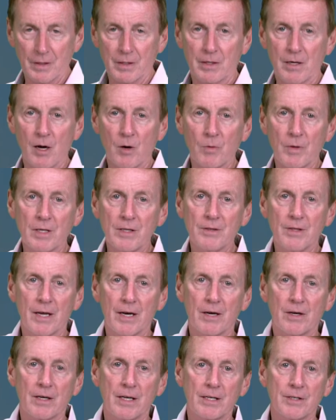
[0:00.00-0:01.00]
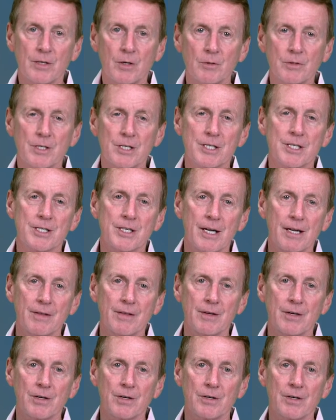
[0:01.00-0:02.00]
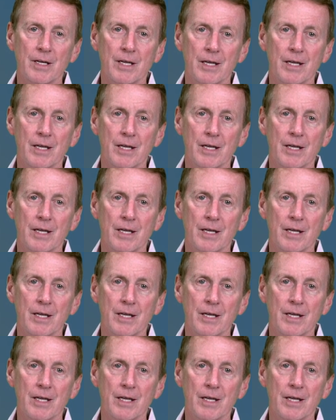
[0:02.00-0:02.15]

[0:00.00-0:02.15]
go in there and don't just stay there